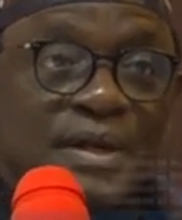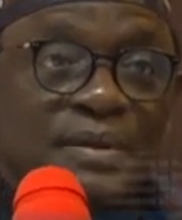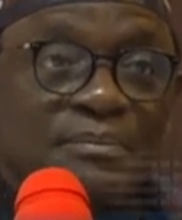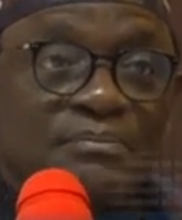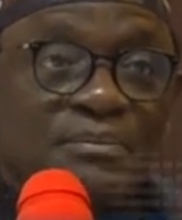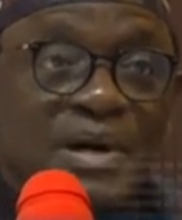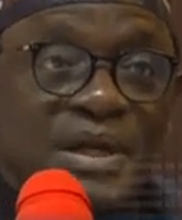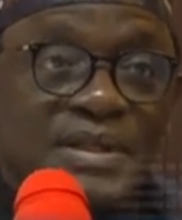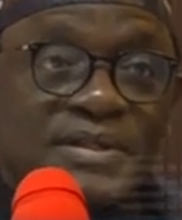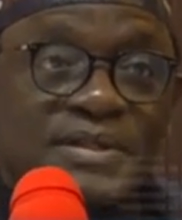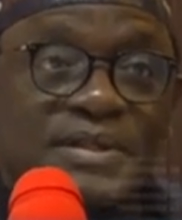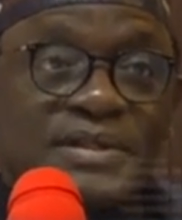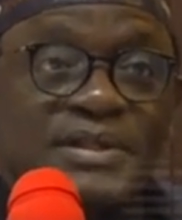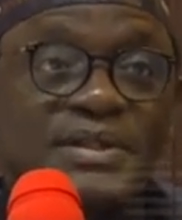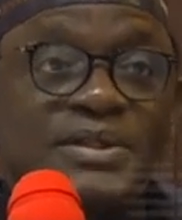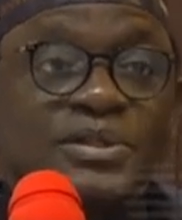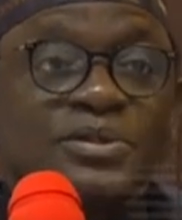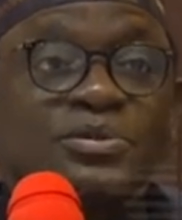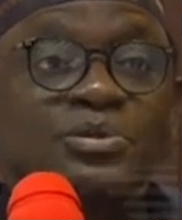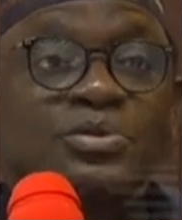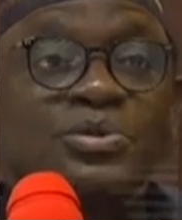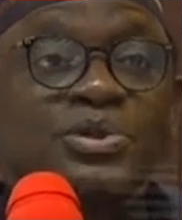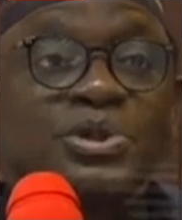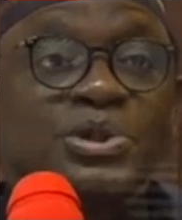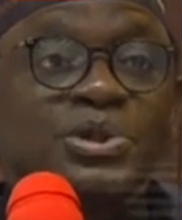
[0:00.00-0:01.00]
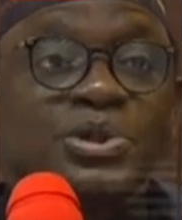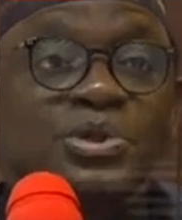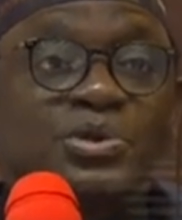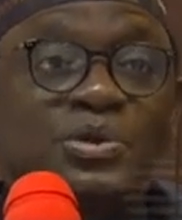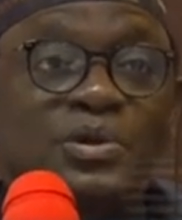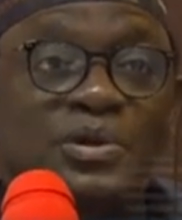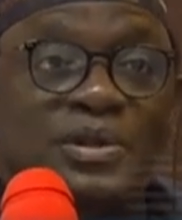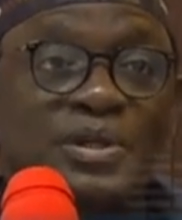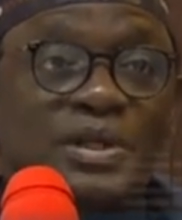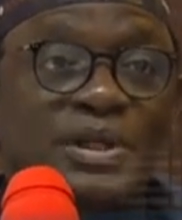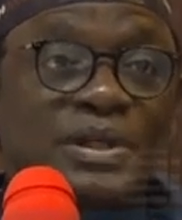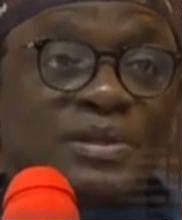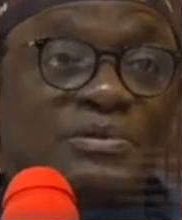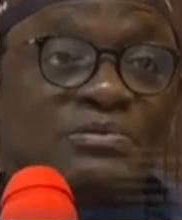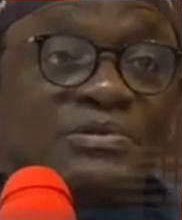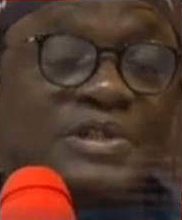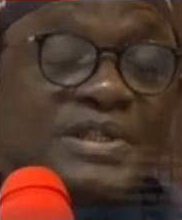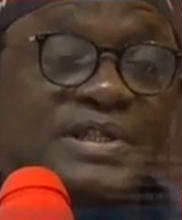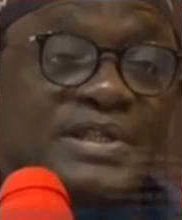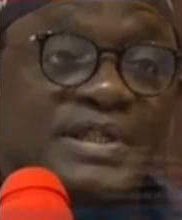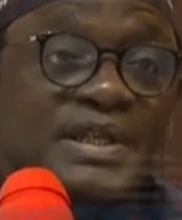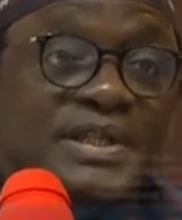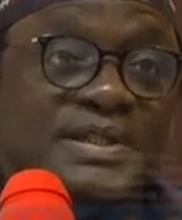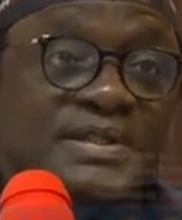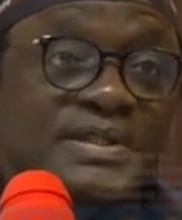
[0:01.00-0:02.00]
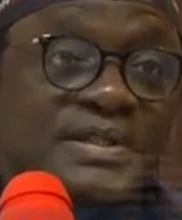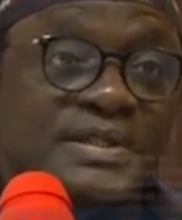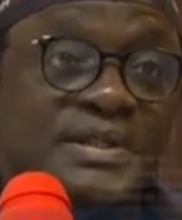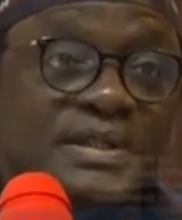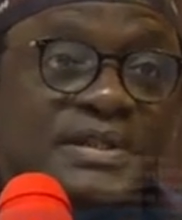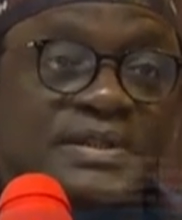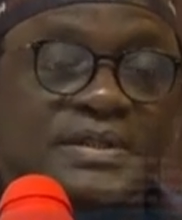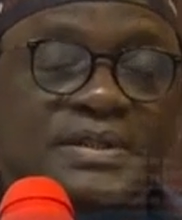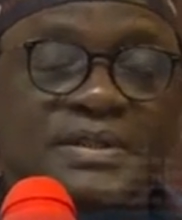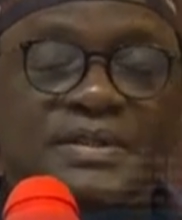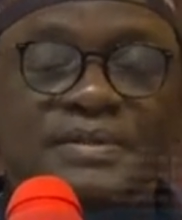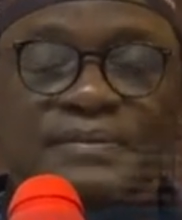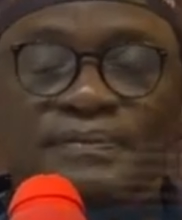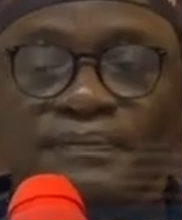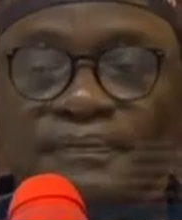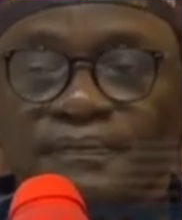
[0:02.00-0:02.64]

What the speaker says: battling to ensure that we succeed,